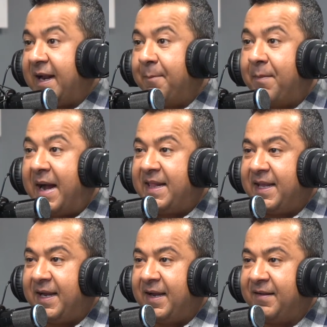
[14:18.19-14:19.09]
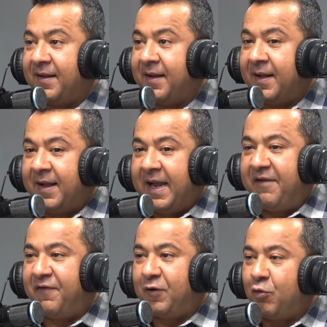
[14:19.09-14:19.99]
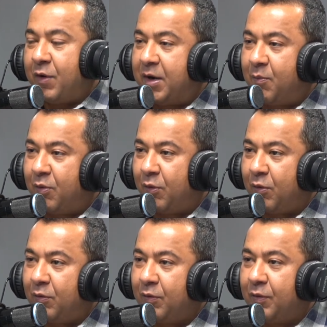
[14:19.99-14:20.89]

My thing is, if a credible